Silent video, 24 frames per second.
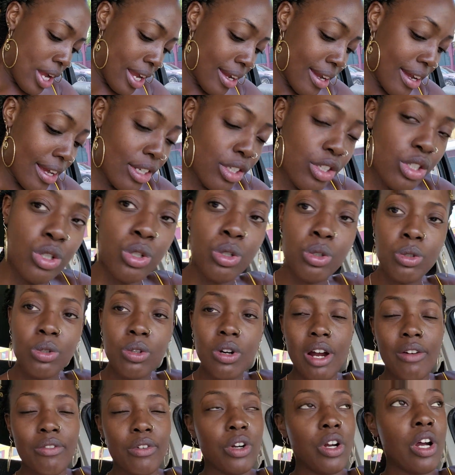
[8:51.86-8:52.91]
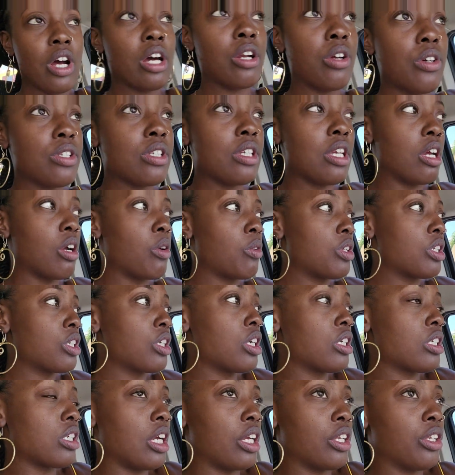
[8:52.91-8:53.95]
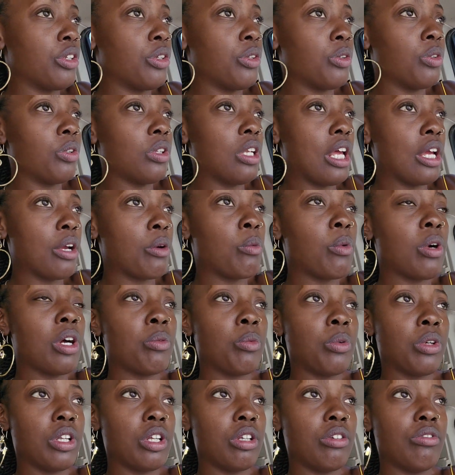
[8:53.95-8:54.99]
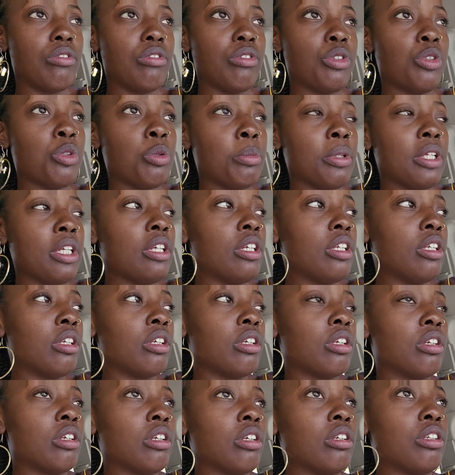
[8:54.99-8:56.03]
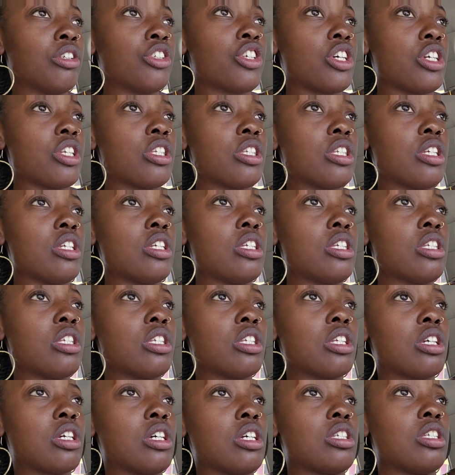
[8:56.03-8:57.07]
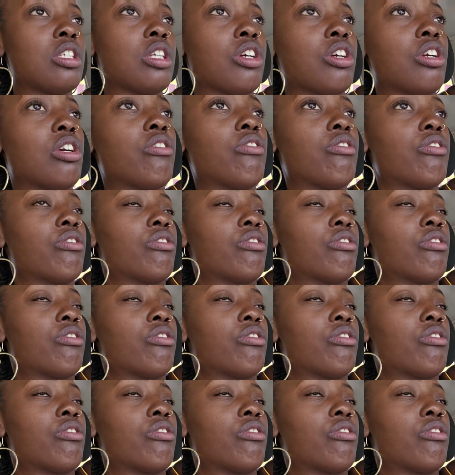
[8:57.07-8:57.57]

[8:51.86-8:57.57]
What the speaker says: got two avocado sandwiches because I knew like one wouldn't do me justice because they're